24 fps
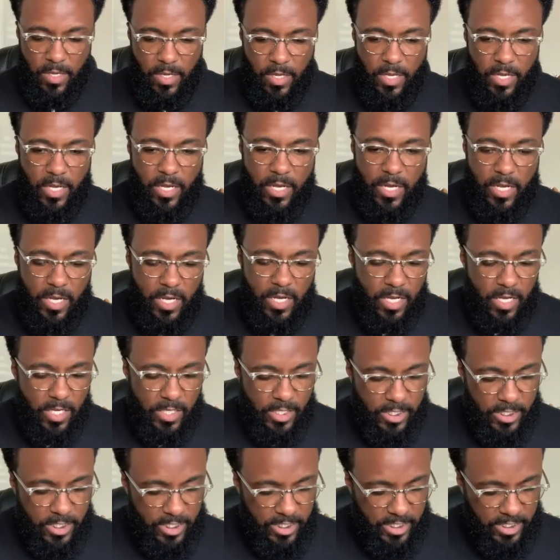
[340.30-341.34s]

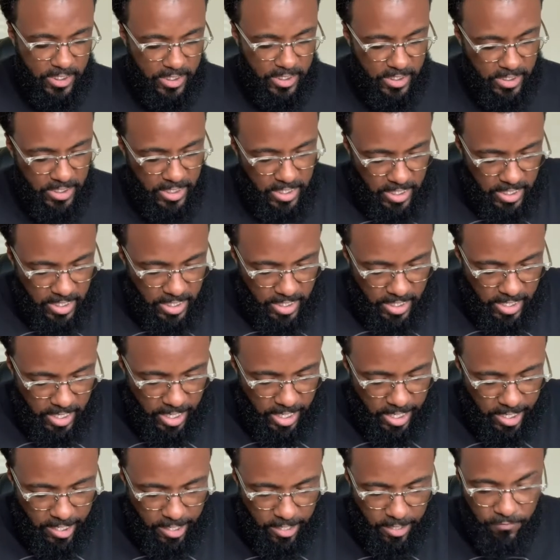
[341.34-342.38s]
Let's see,
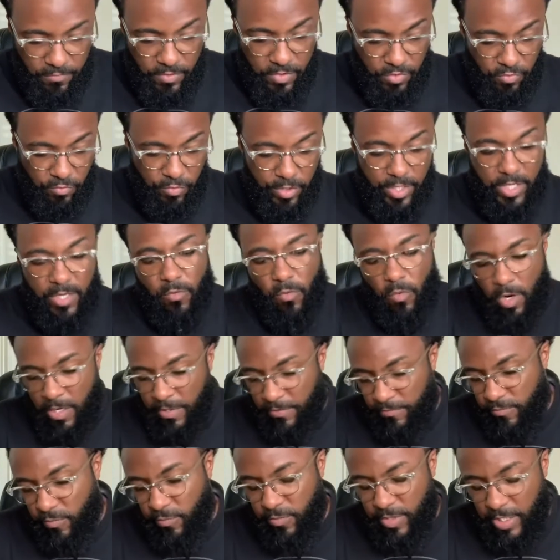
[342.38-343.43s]
of this reading
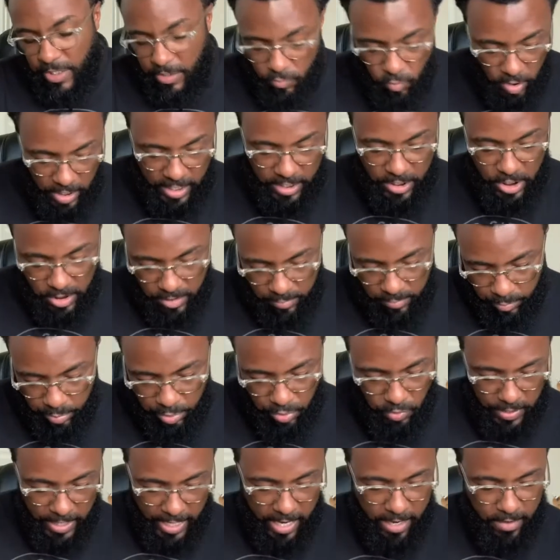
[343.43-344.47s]
of what I just
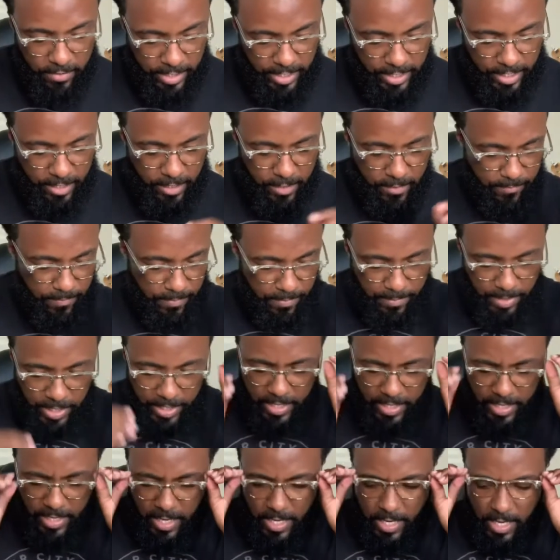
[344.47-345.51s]
pulled out here.
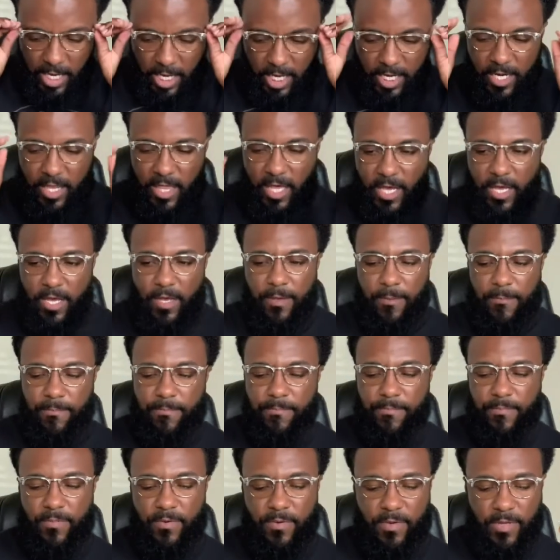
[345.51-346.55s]
But
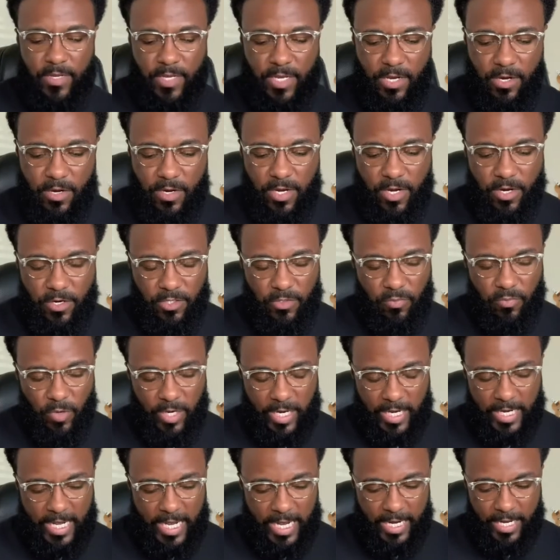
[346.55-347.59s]
here's what
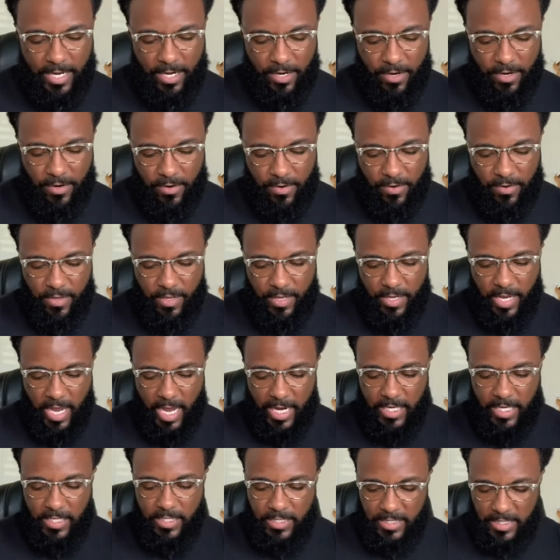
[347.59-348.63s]
I got here. I
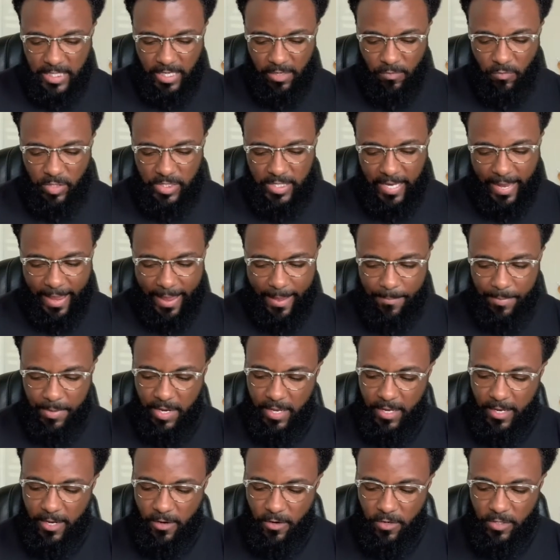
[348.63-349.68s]
could see what's
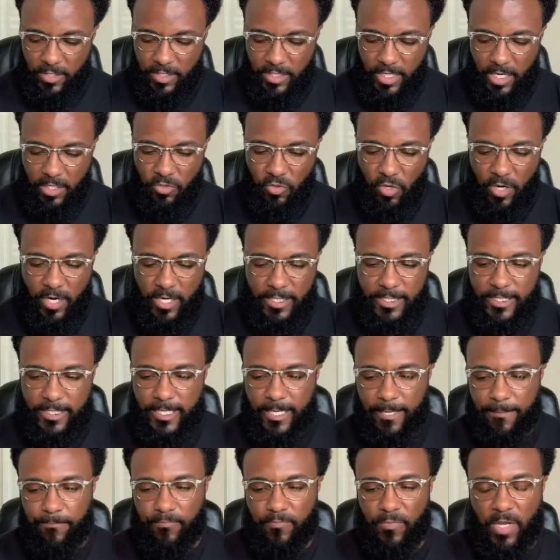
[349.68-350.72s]
happening here. It's
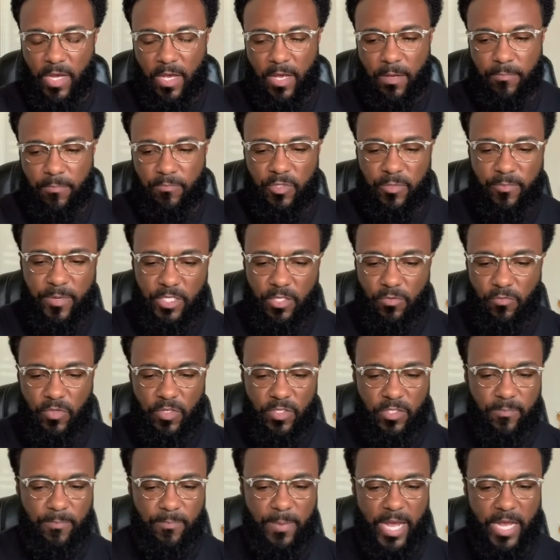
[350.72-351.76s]
interesting, especially with
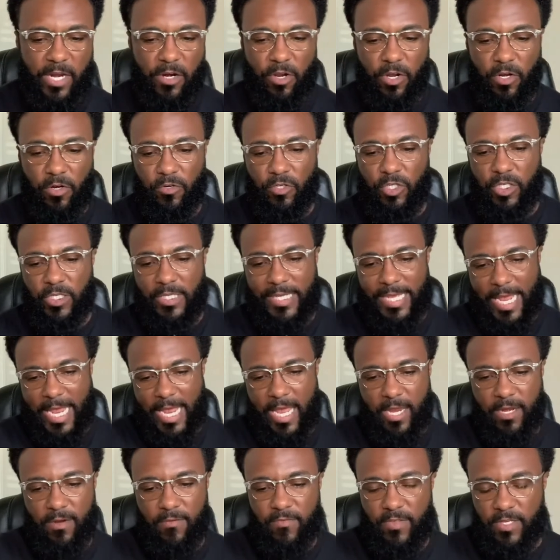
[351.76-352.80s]
the spider energy
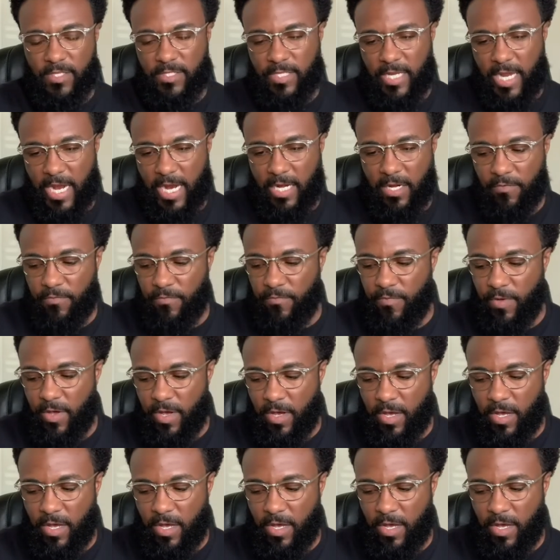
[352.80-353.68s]
and this Eight of